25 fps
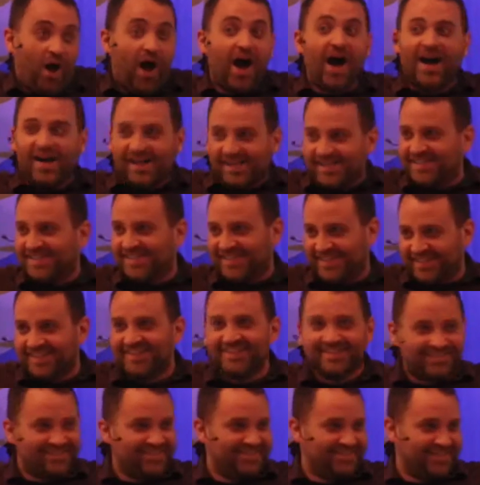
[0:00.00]
us
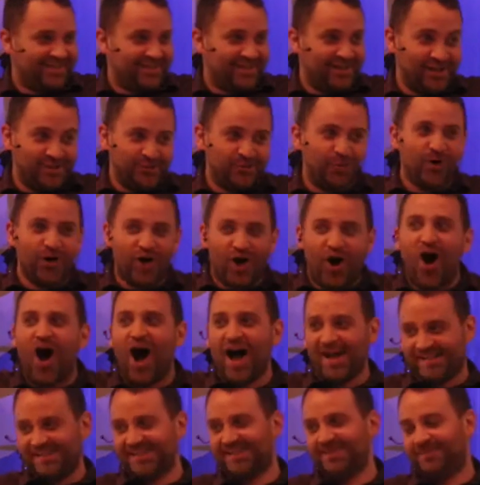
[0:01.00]
because we're
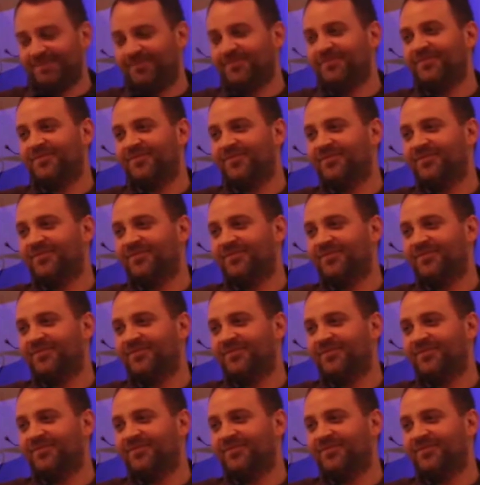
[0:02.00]
awesome